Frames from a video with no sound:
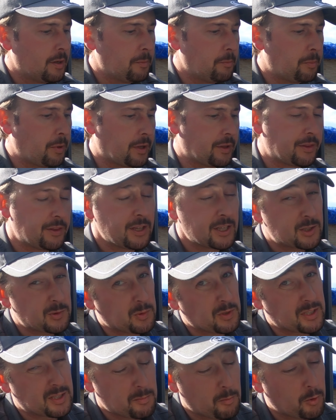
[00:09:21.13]
But this
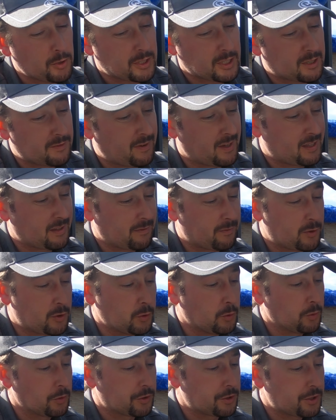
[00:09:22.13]
was the most expensive
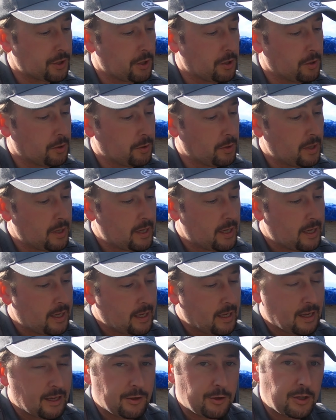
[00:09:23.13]
tool. So
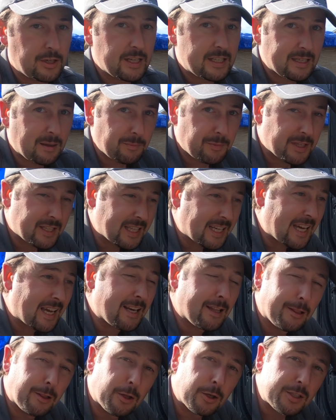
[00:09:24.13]
you need something that kind
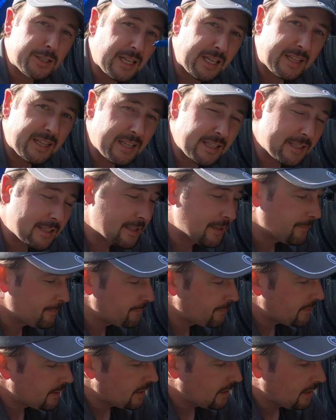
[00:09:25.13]
of looks like this,
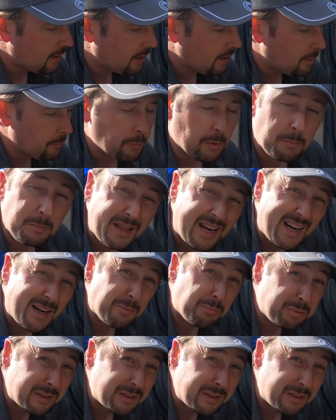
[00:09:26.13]
but made out of